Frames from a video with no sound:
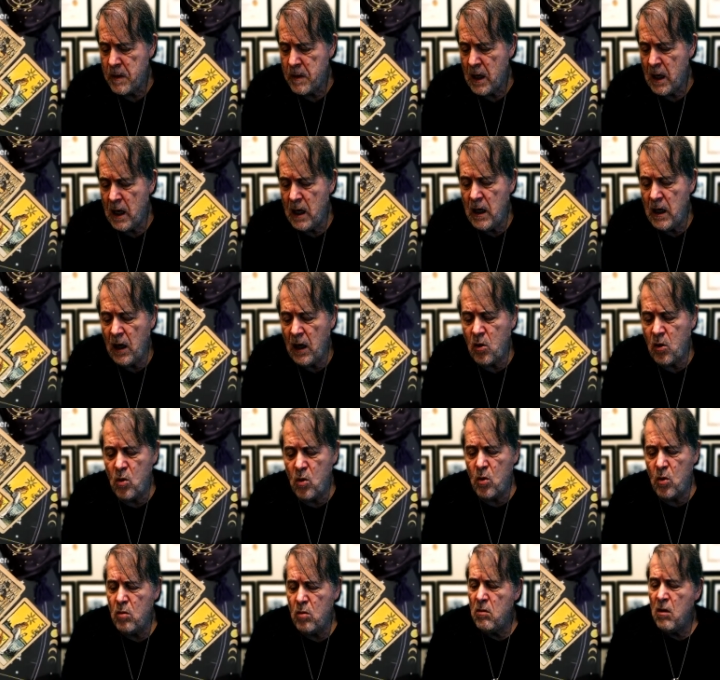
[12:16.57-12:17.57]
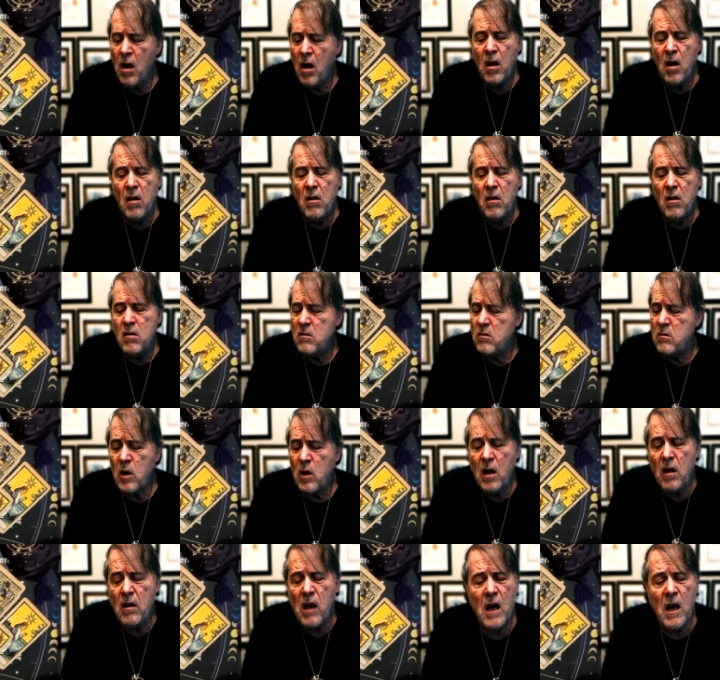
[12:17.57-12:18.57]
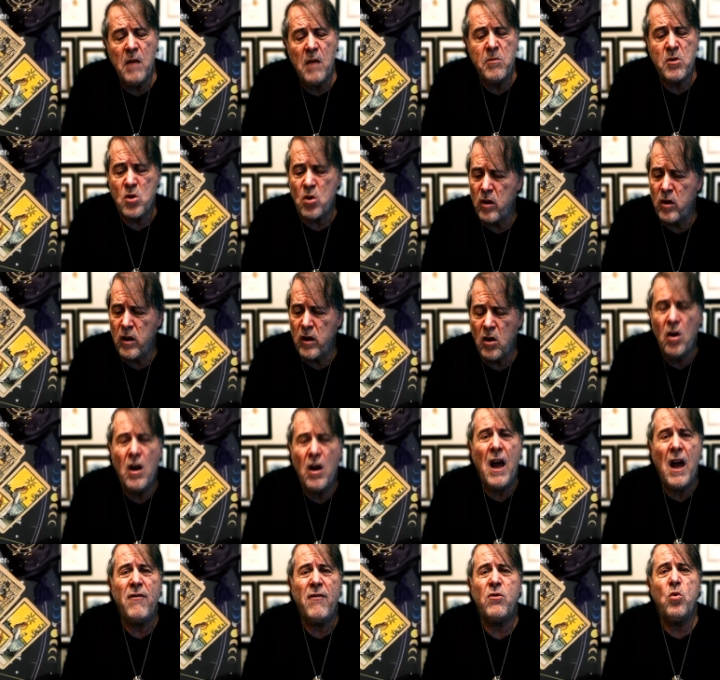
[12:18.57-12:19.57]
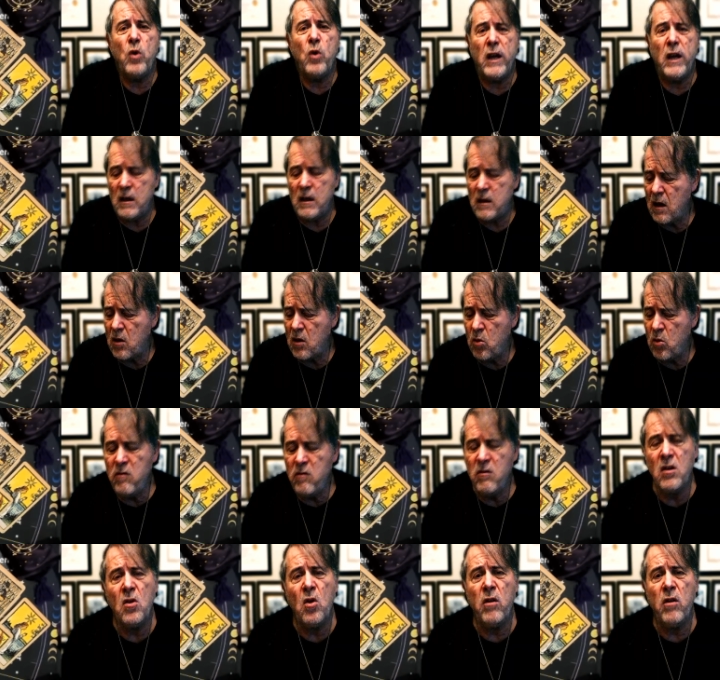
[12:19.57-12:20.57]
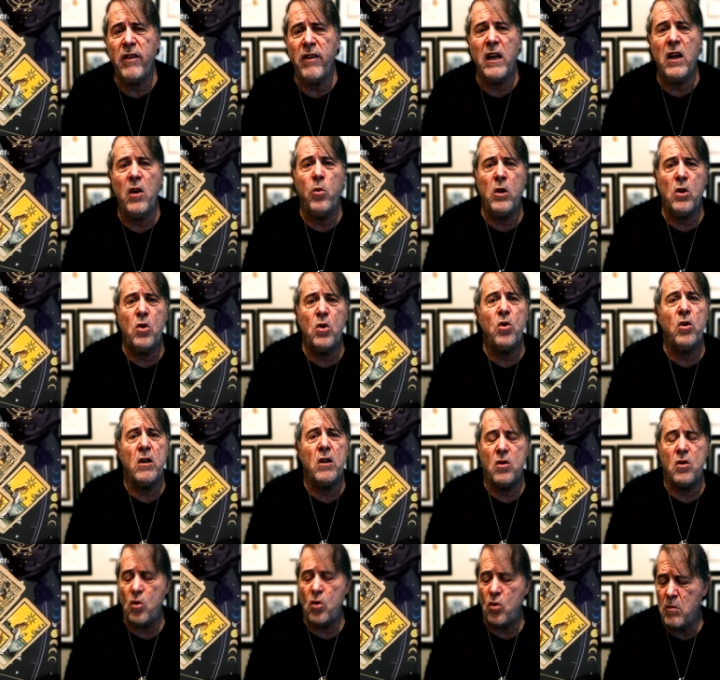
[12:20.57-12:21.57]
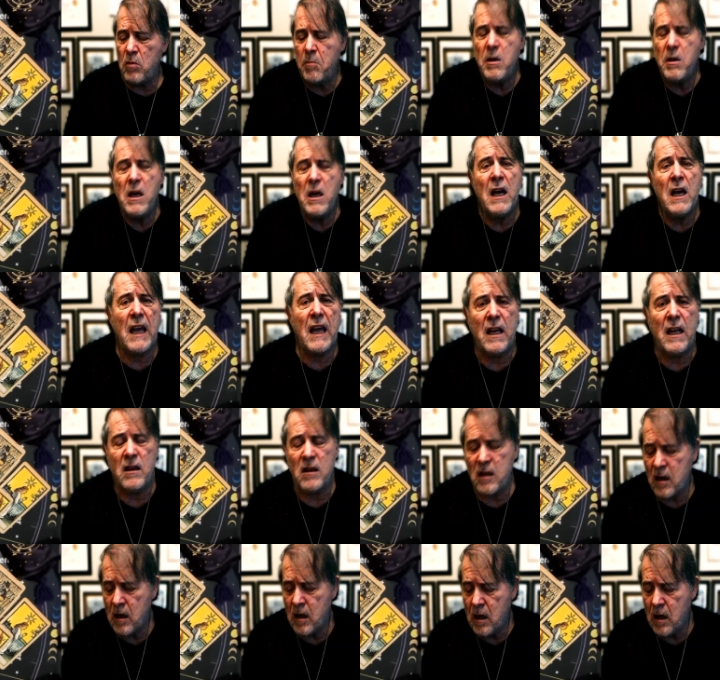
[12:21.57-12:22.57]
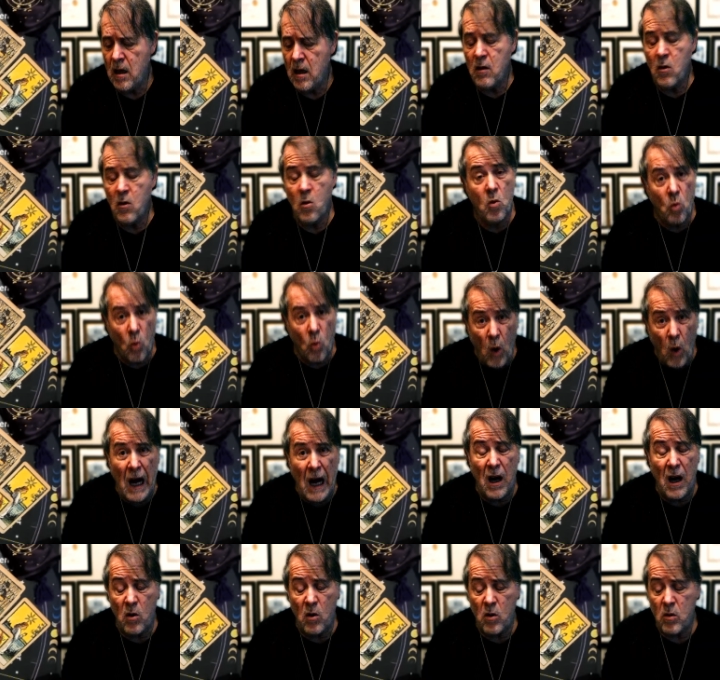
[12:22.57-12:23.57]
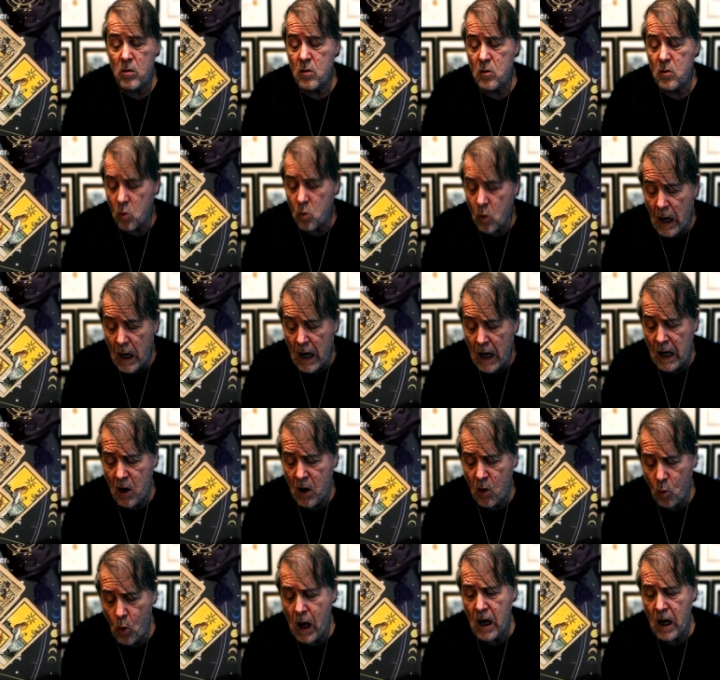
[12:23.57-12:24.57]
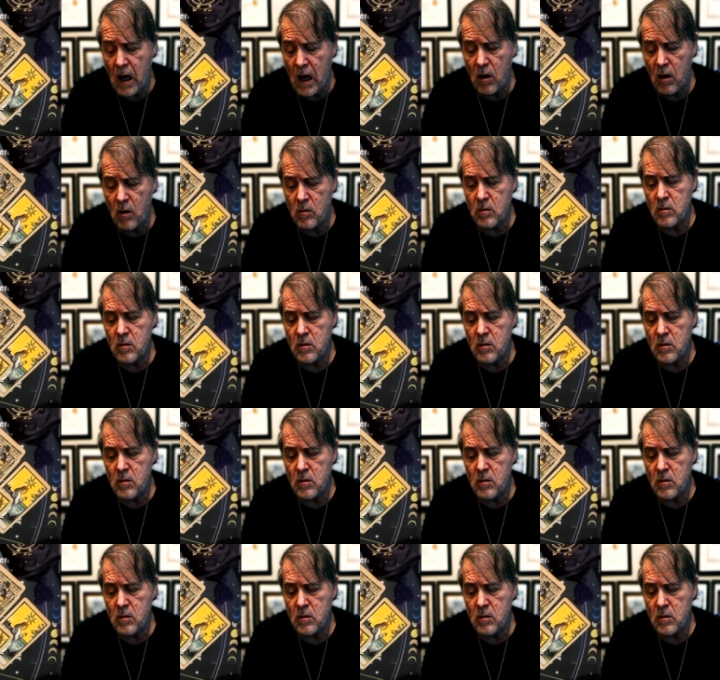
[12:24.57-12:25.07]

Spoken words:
And they go, well, I'm sorry, you're going to have to wait. I don't even know if I can return it to you. Maybe I can't. Wow, wow, wow.